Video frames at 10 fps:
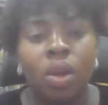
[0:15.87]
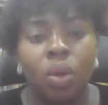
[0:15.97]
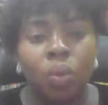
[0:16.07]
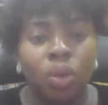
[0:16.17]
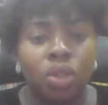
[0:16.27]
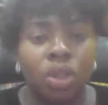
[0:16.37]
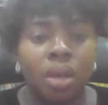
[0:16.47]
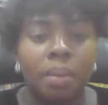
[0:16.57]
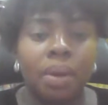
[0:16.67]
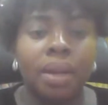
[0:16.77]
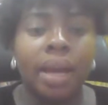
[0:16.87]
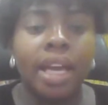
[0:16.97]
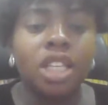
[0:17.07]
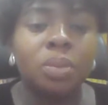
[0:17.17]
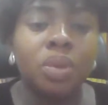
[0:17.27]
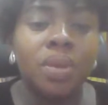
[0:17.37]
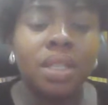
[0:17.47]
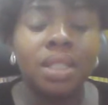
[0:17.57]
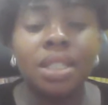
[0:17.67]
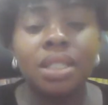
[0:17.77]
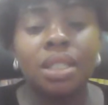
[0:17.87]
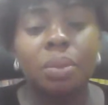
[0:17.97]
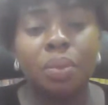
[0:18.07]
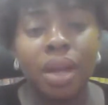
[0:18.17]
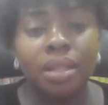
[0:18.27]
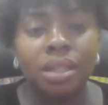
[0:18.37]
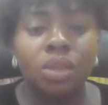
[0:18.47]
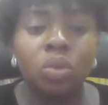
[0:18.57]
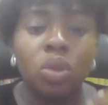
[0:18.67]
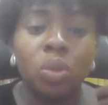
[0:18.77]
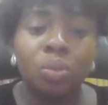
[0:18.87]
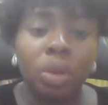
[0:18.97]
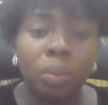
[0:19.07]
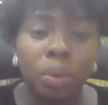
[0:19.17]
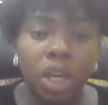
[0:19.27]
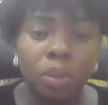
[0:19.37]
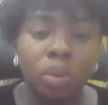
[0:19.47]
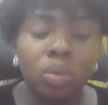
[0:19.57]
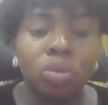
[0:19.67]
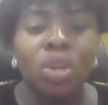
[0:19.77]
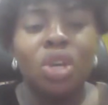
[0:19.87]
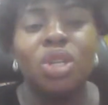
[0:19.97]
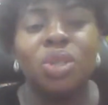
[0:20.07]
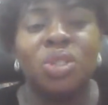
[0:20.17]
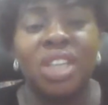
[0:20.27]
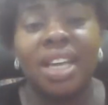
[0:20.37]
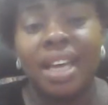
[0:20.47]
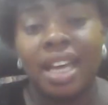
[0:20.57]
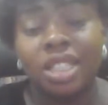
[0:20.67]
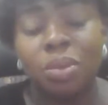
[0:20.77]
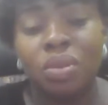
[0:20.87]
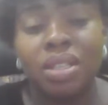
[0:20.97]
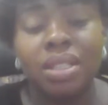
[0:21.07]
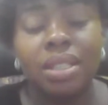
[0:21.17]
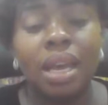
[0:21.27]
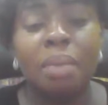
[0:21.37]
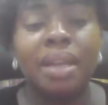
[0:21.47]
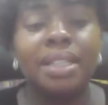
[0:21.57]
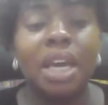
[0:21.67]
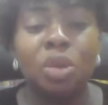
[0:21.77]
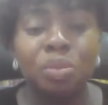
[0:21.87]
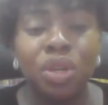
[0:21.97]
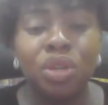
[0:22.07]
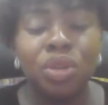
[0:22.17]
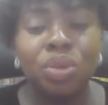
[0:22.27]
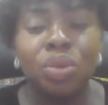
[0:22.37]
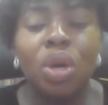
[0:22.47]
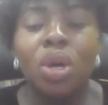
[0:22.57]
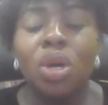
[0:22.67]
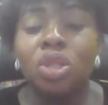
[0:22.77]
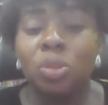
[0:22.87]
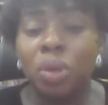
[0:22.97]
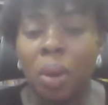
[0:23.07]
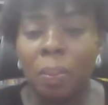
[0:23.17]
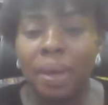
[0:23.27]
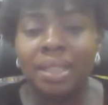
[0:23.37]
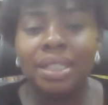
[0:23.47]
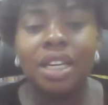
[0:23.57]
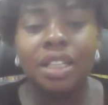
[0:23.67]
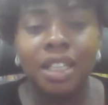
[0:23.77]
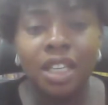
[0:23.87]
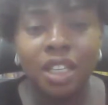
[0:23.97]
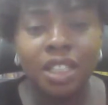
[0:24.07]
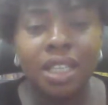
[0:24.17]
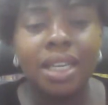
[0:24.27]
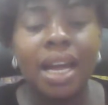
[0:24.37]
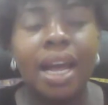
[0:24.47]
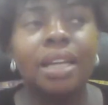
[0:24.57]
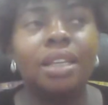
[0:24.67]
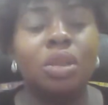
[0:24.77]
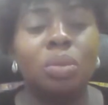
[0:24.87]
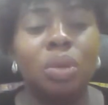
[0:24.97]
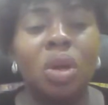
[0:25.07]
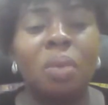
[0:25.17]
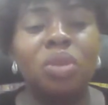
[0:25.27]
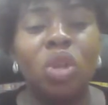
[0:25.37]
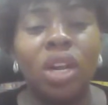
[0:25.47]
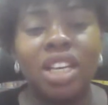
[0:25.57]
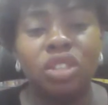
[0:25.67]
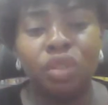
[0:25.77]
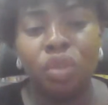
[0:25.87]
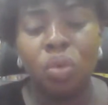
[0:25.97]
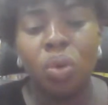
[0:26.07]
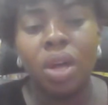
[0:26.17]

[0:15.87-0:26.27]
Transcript: We talk about our experiences in the practice. We also bring people to share their experiences, aim at helping you to become better, learning, and become knowledgeful.